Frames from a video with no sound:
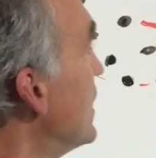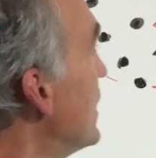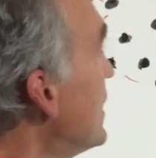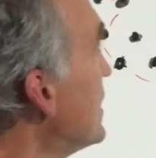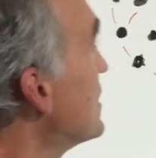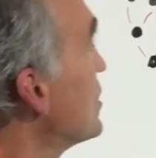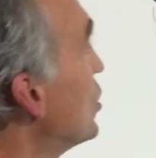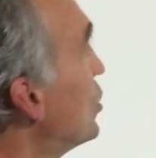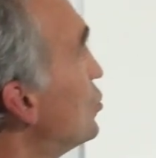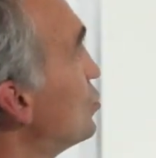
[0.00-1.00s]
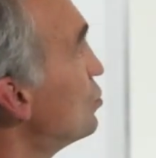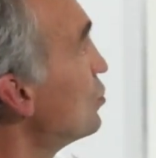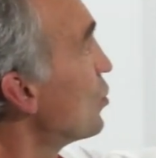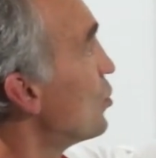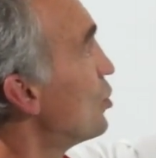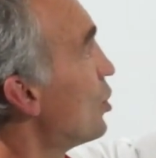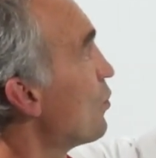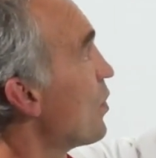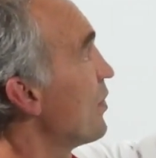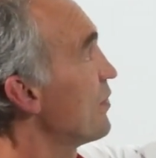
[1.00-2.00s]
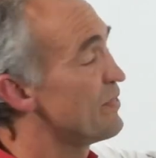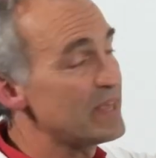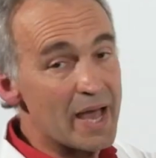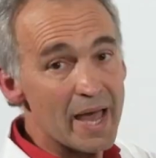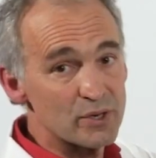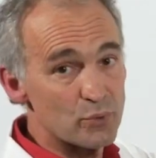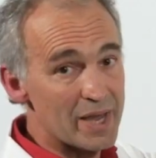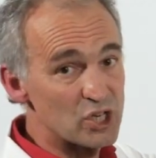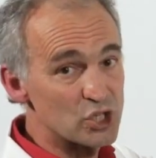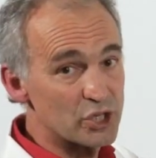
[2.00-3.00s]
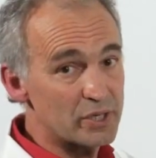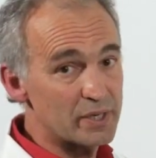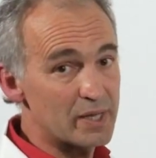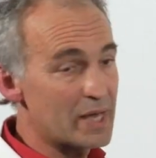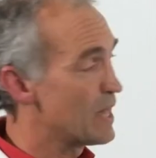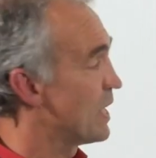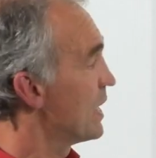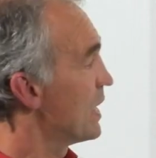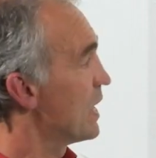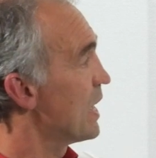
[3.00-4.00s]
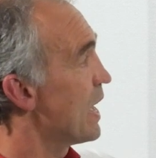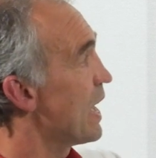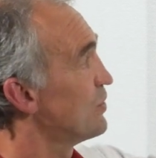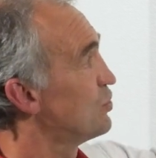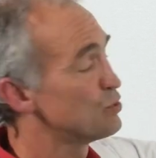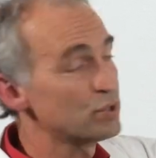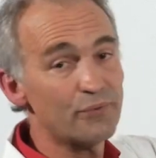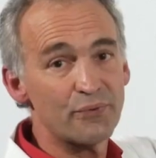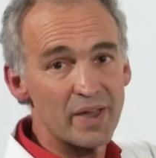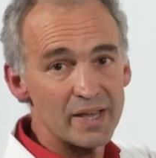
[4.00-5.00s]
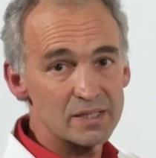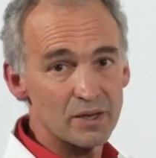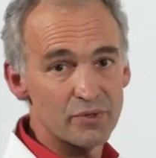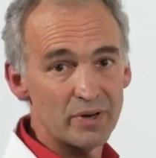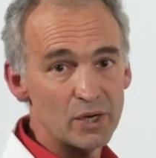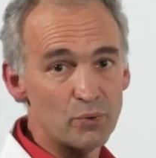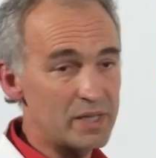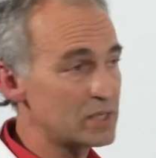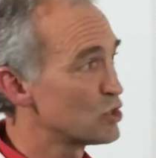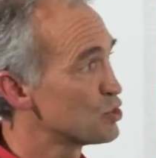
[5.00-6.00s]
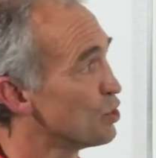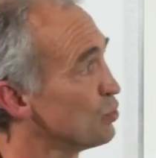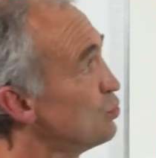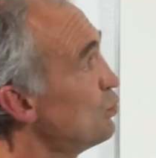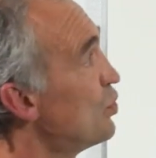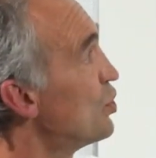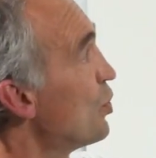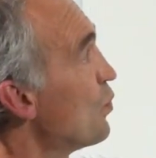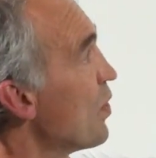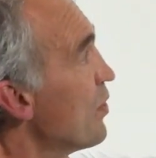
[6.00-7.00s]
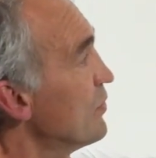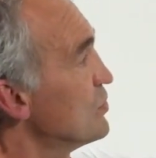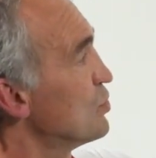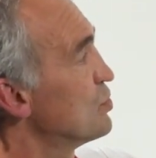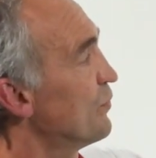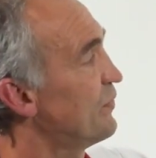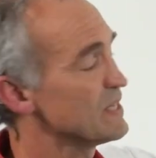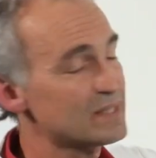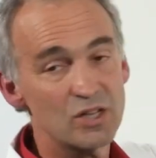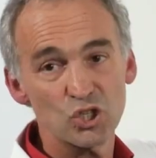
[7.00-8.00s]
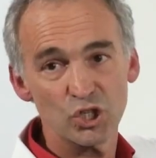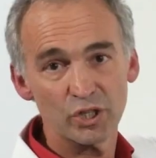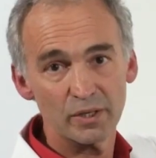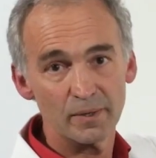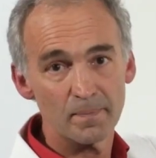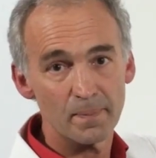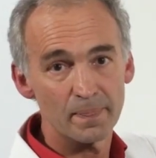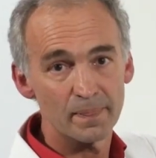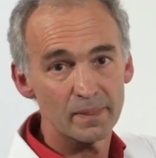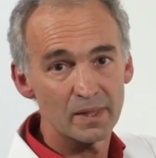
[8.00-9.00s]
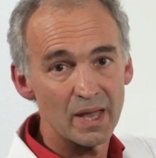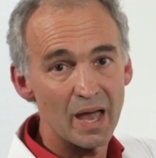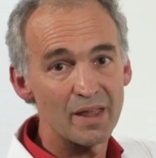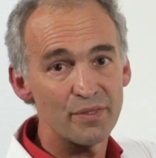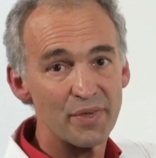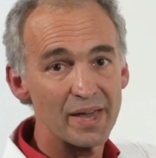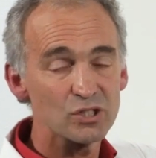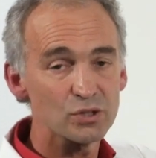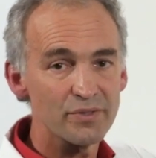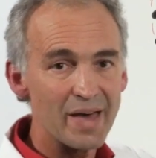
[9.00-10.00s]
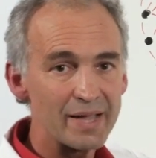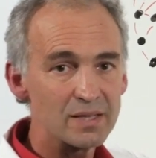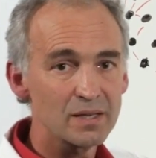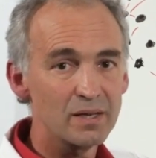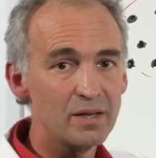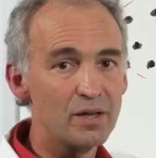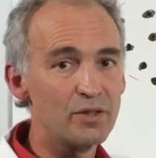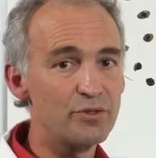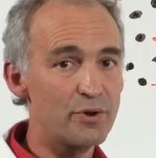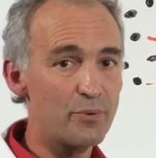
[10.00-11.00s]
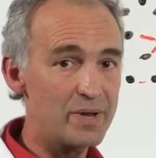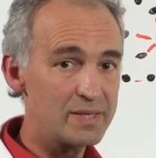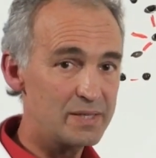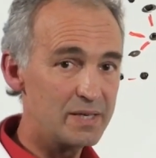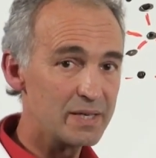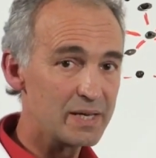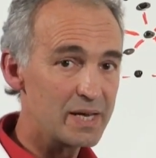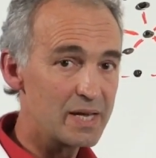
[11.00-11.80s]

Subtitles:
is to lower the attraction at the surface of the liquid, so to lower the surface tension. And thanks to that, the resin